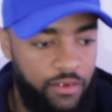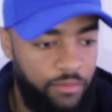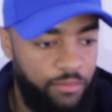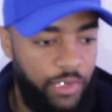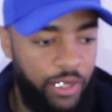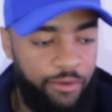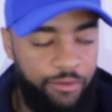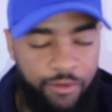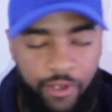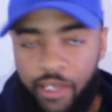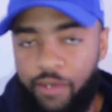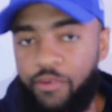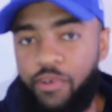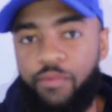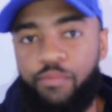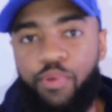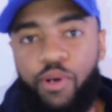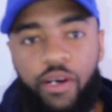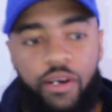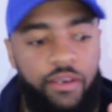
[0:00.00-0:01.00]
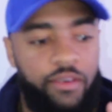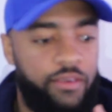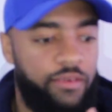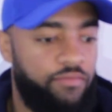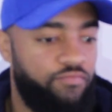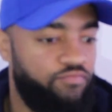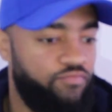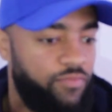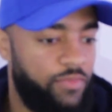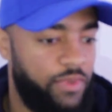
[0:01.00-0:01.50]
My favorite part
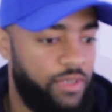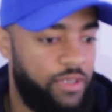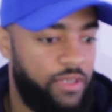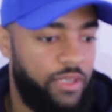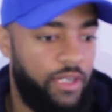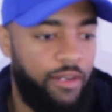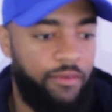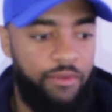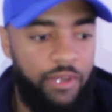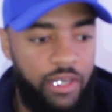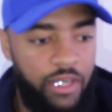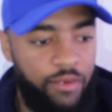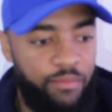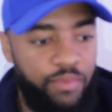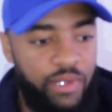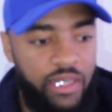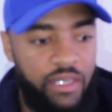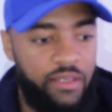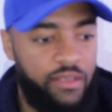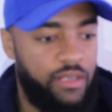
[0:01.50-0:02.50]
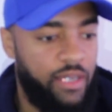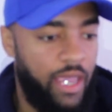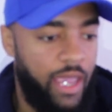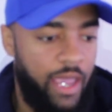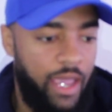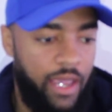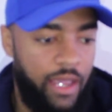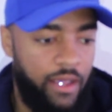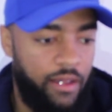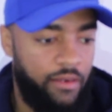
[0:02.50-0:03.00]
of any beat to
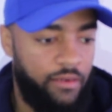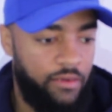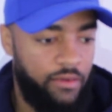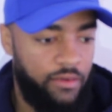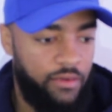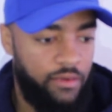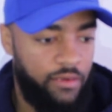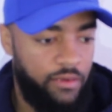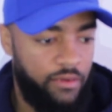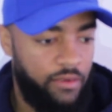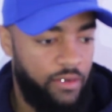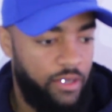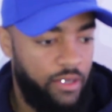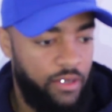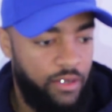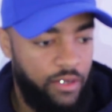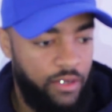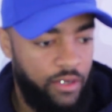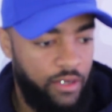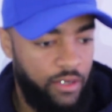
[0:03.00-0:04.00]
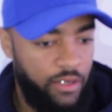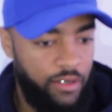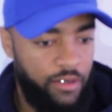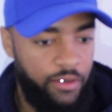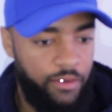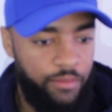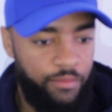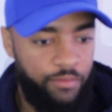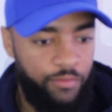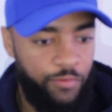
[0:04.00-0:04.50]
add.
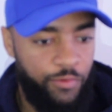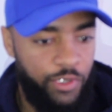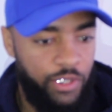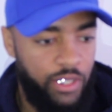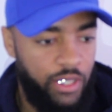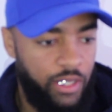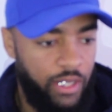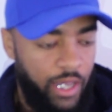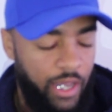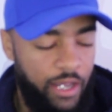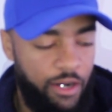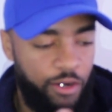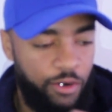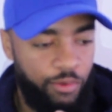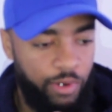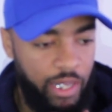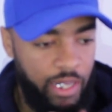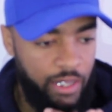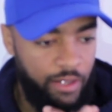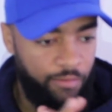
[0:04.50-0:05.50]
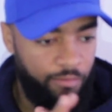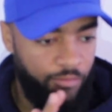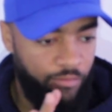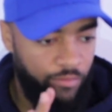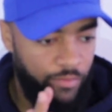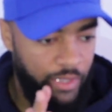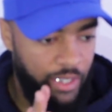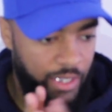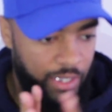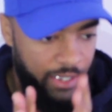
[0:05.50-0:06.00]
With the 808,
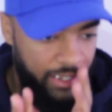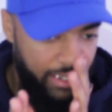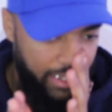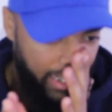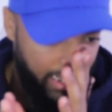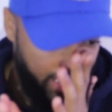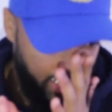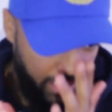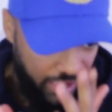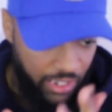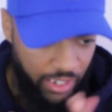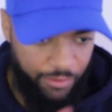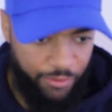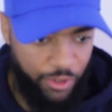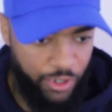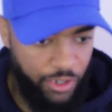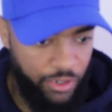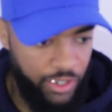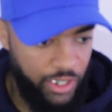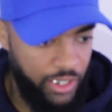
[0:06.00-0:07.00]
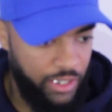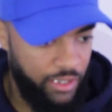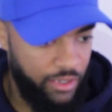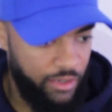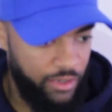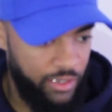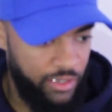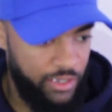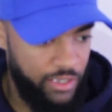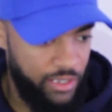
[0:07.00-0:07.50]
it's not that difficult either.
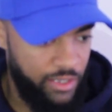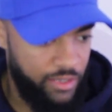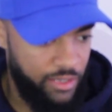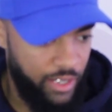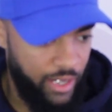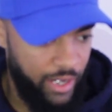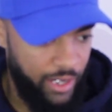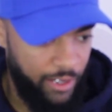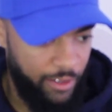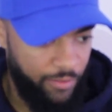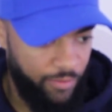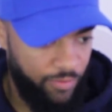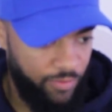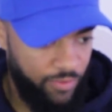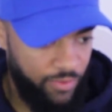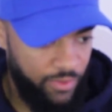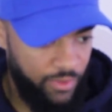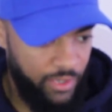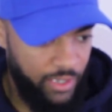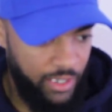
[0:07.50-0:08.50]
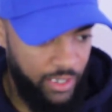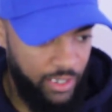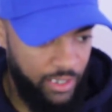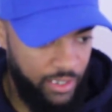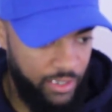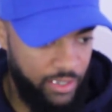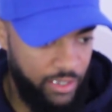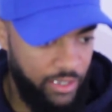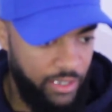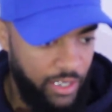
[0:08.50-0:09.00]
It's just like,
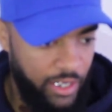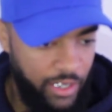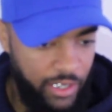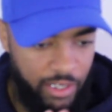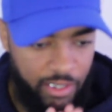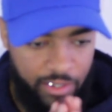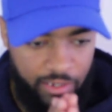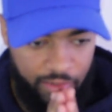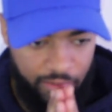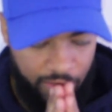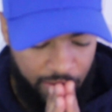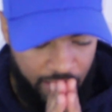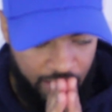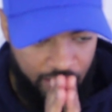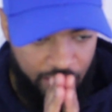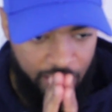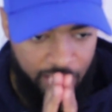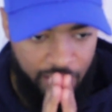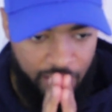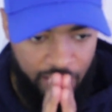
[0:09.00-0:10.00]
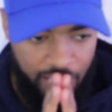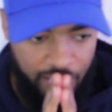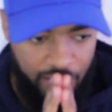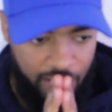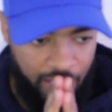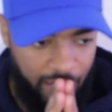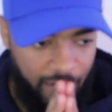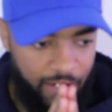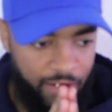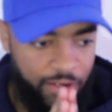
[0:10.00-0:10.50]

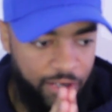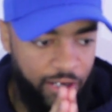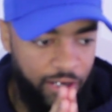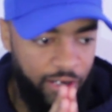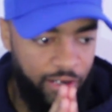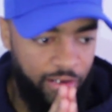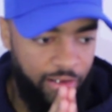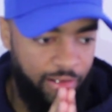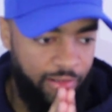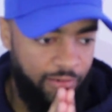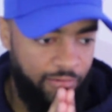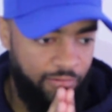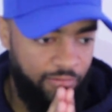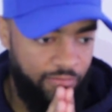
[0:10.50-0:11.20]
I don't know.